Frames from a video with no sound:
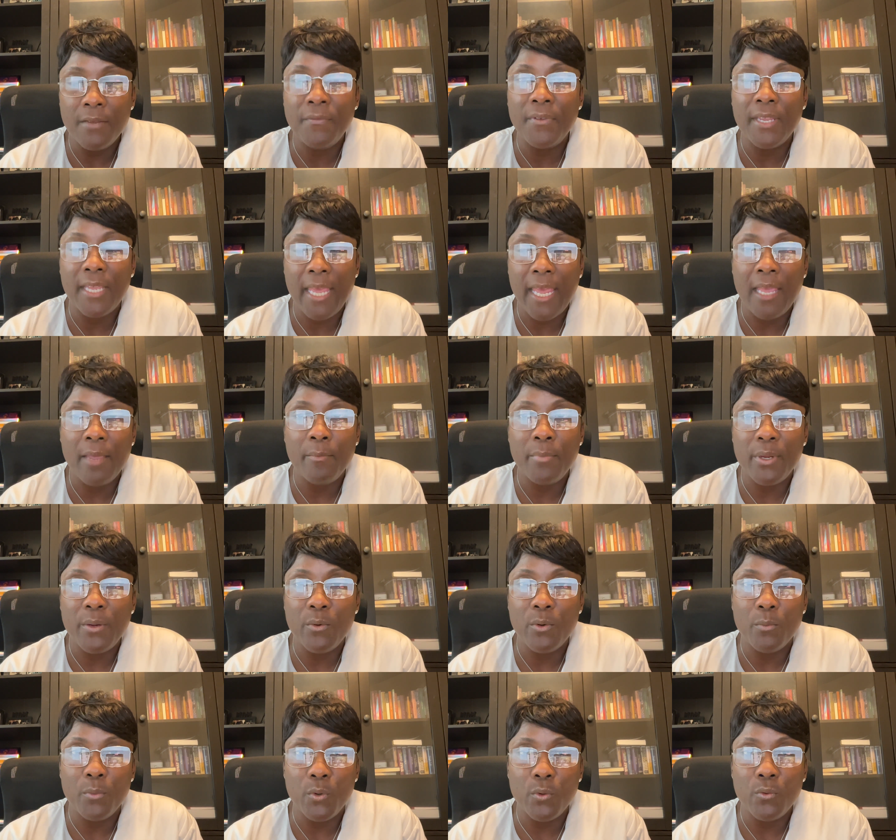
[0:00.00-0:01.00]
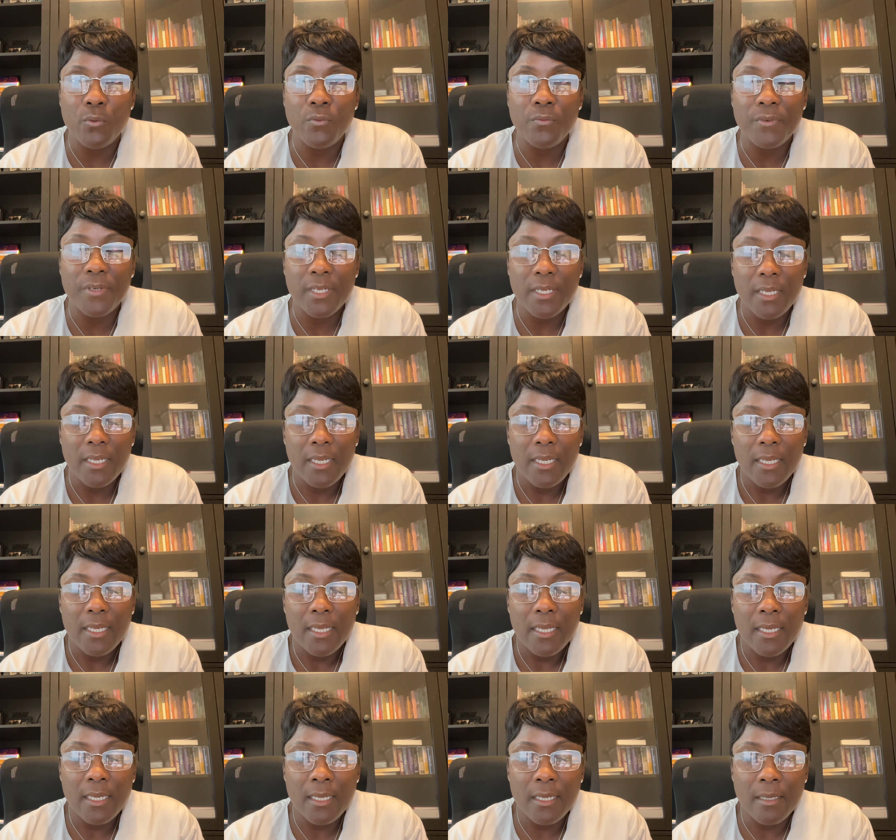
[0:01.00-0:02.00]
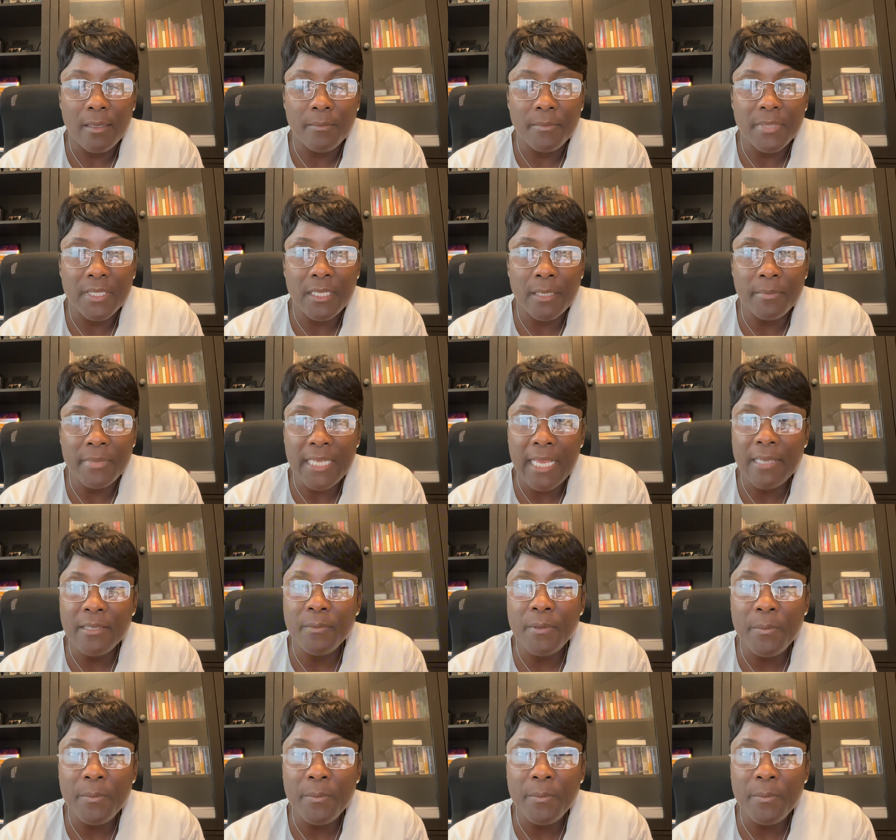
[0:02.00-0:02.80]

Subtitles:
can be removed? Sometimes